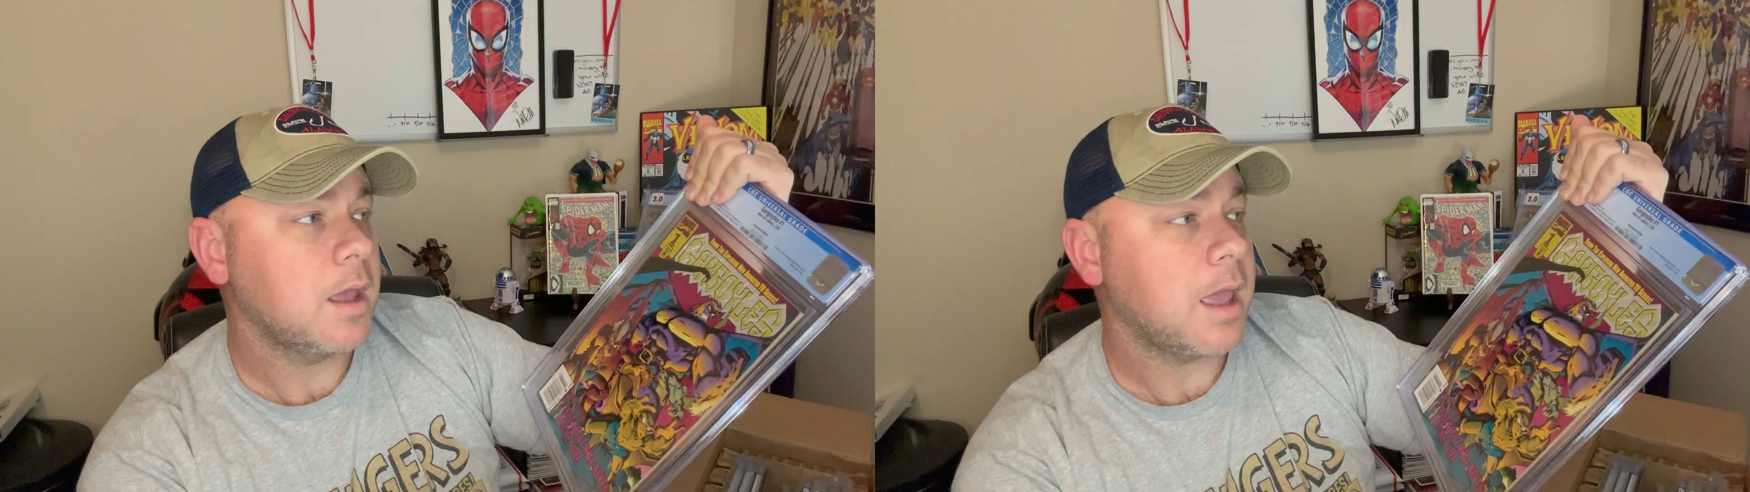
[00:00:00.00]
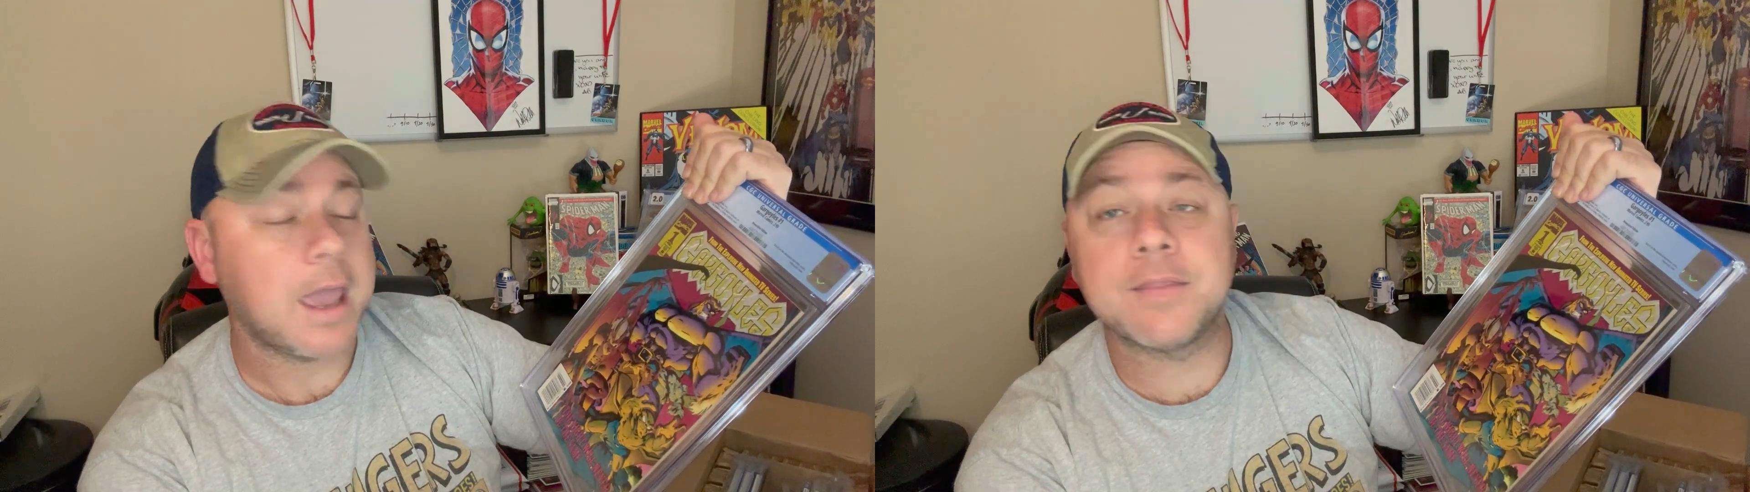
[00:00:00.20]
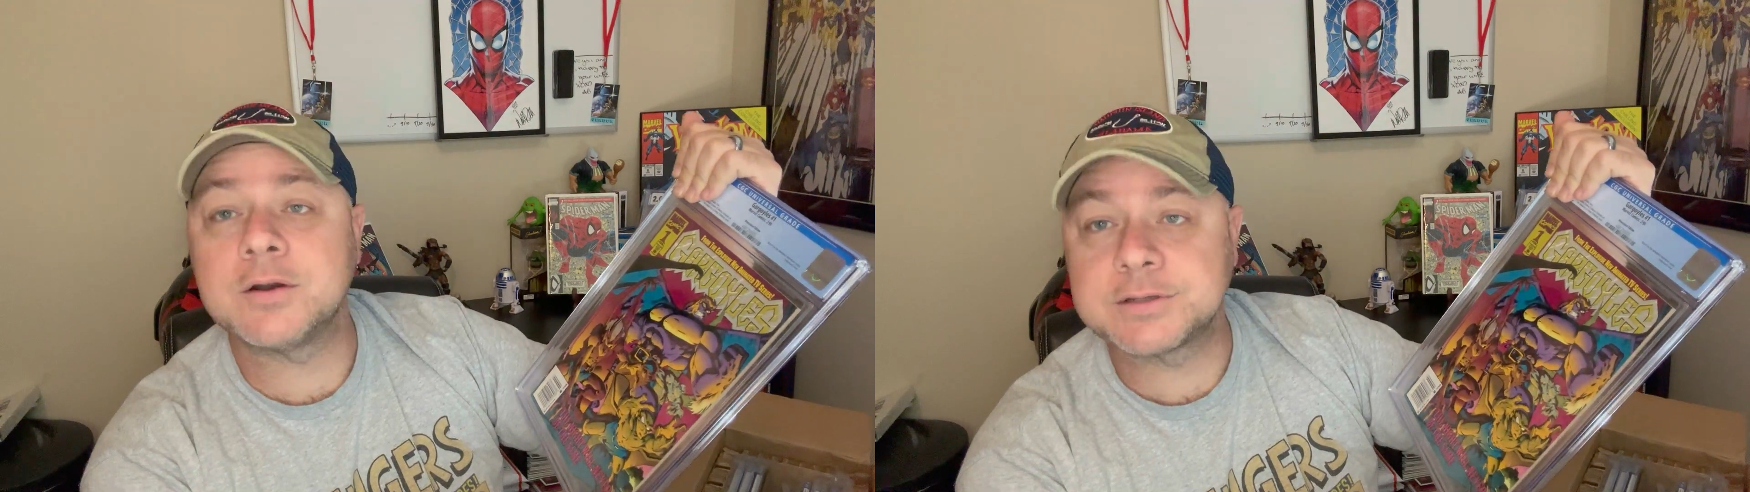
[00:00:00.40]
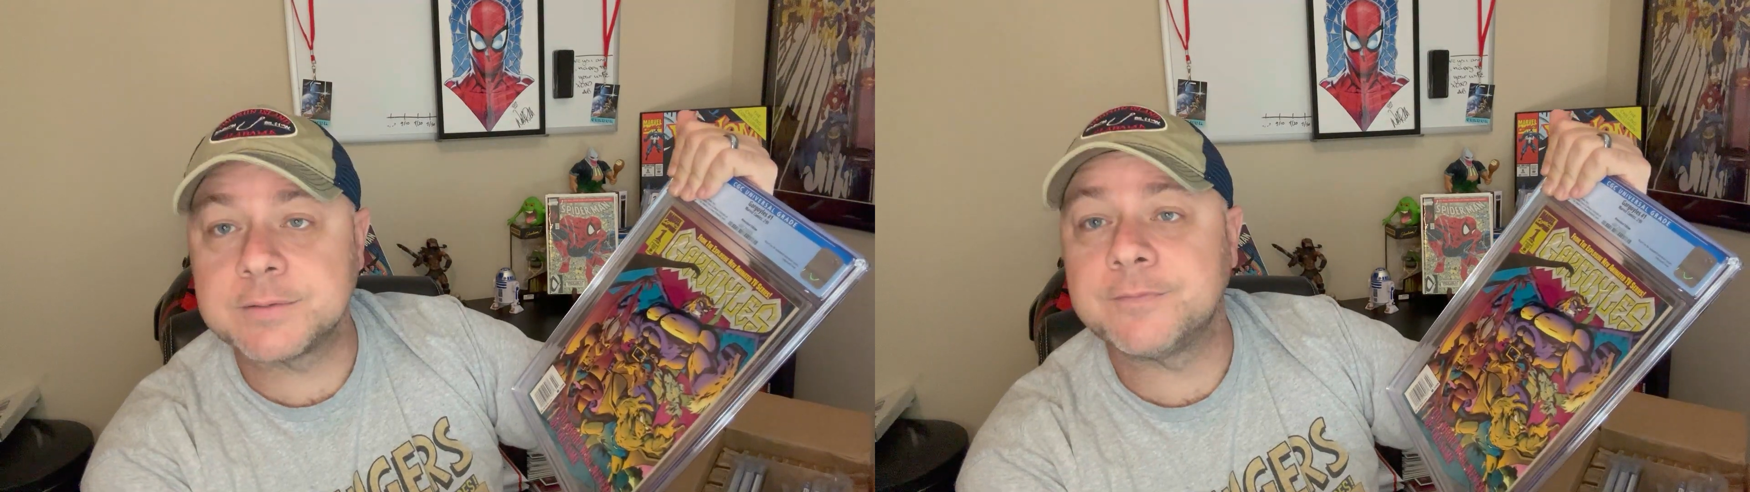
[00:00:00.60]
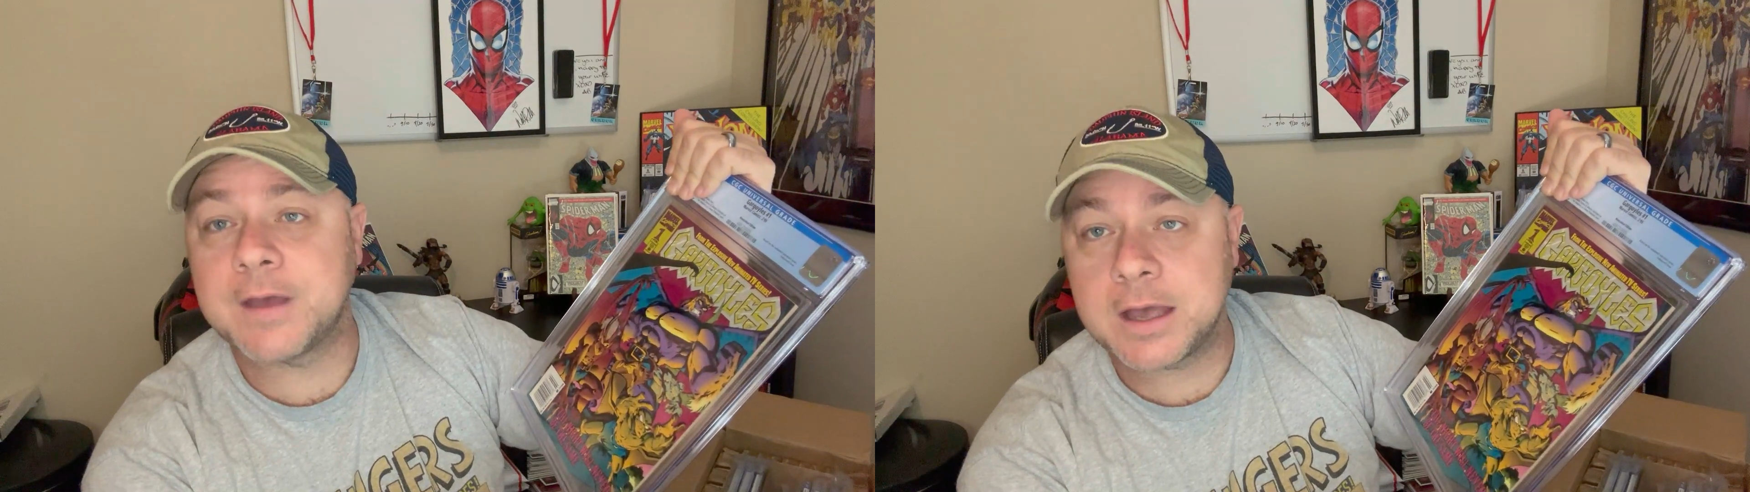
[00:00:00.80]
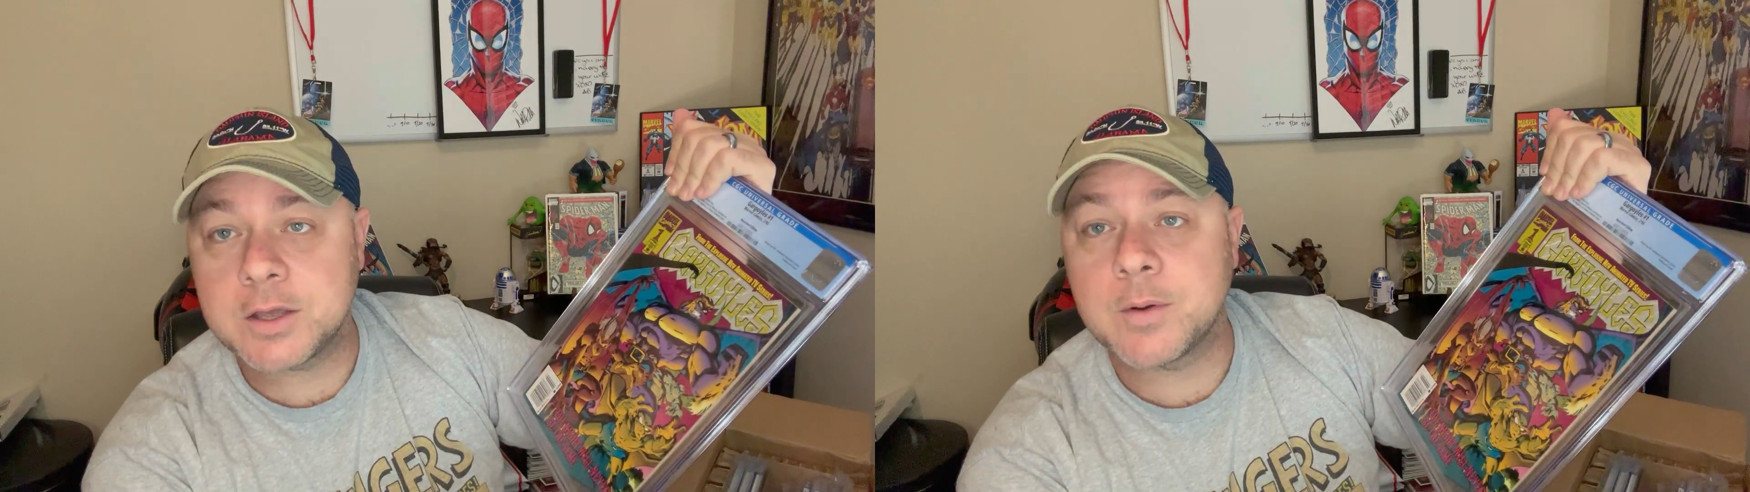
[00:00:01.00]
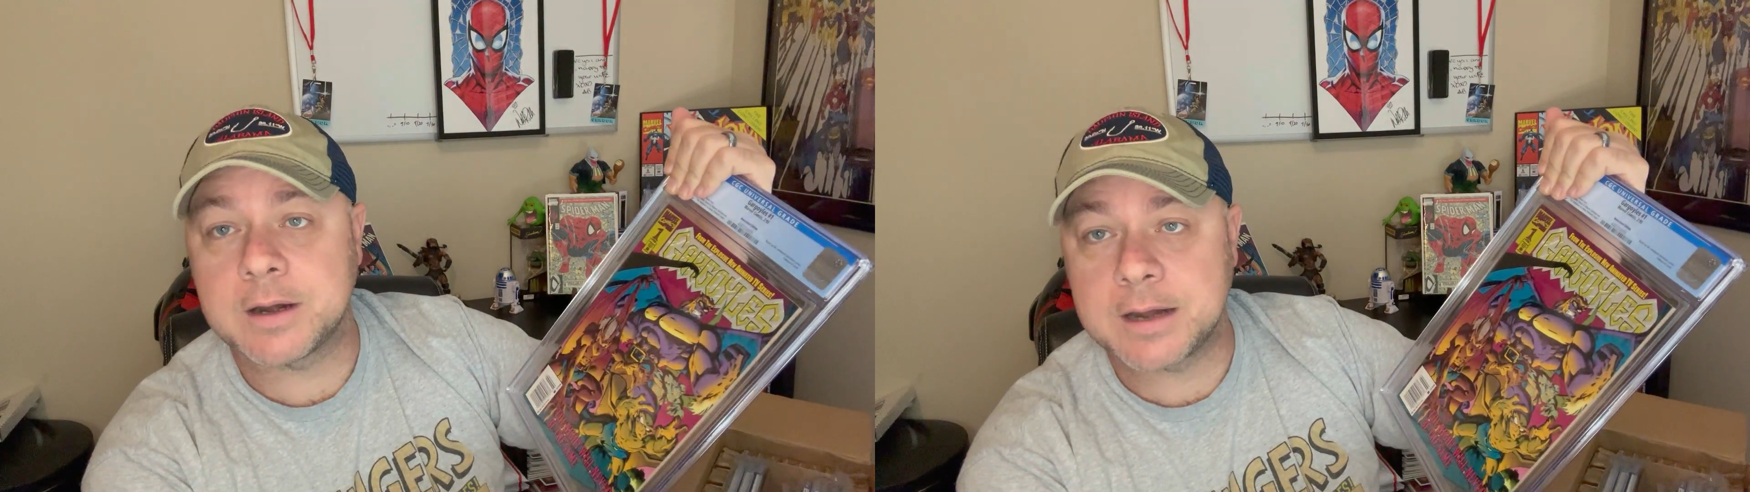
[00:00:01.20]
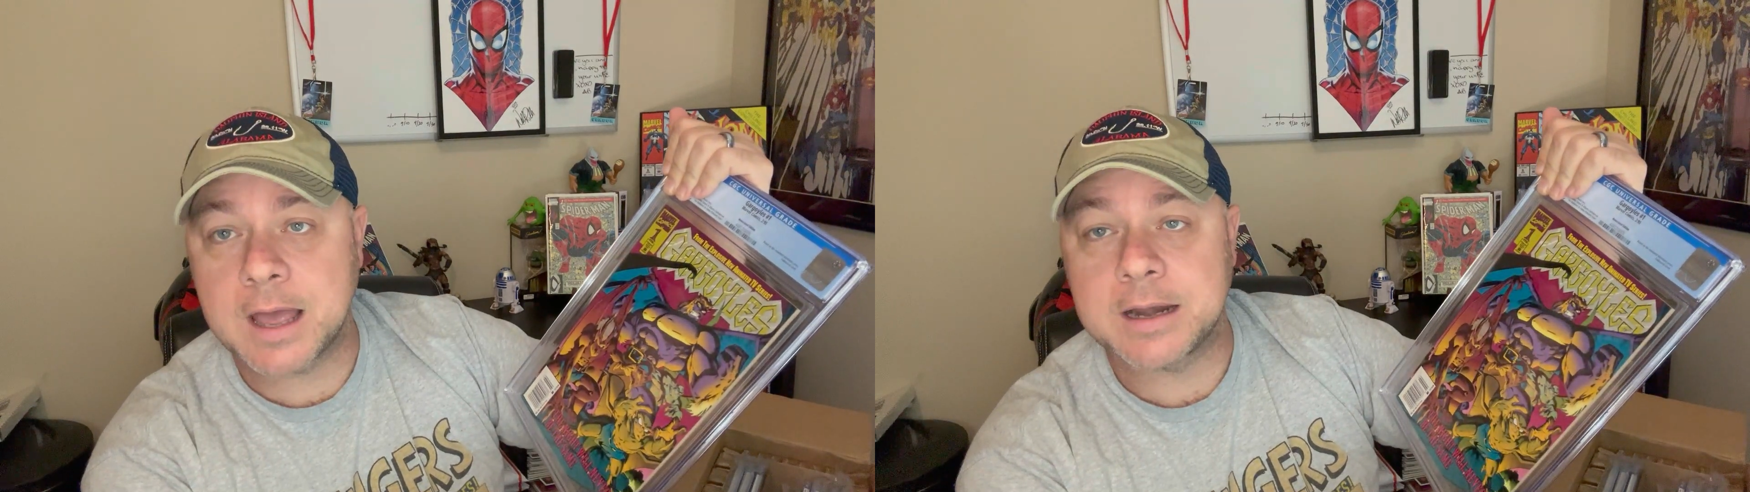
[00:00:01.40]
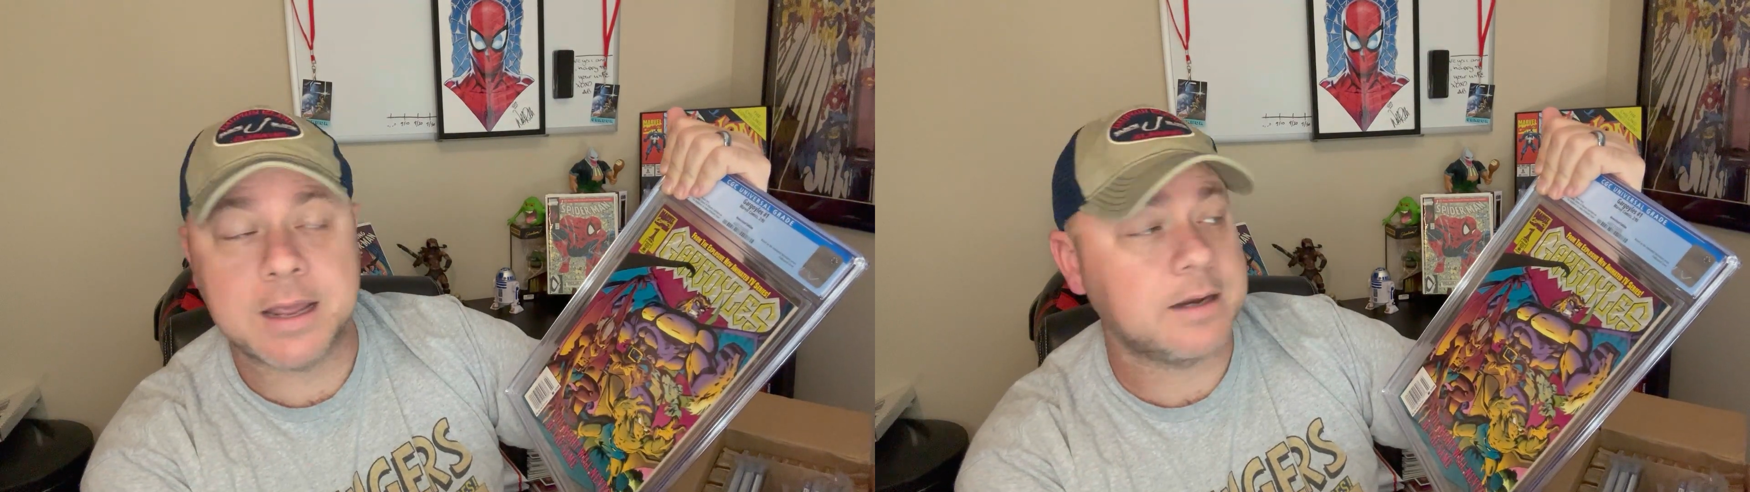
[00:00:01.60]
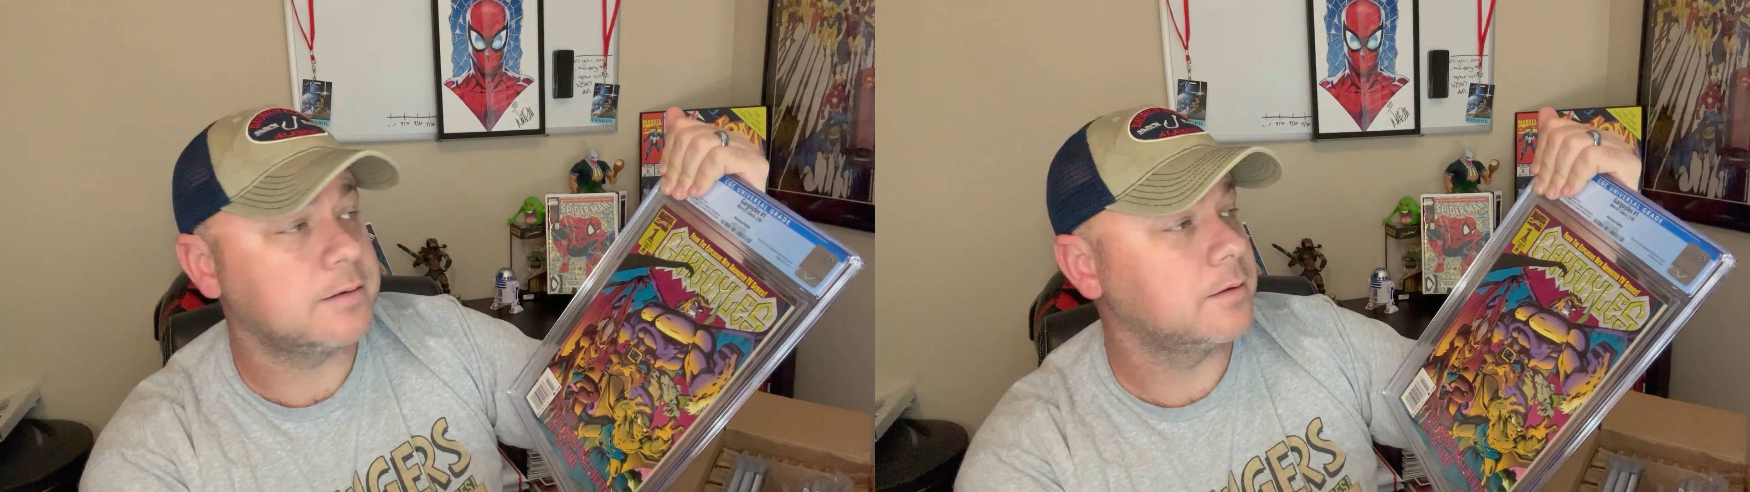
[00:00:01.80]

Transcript: and there's some value at a 9.8.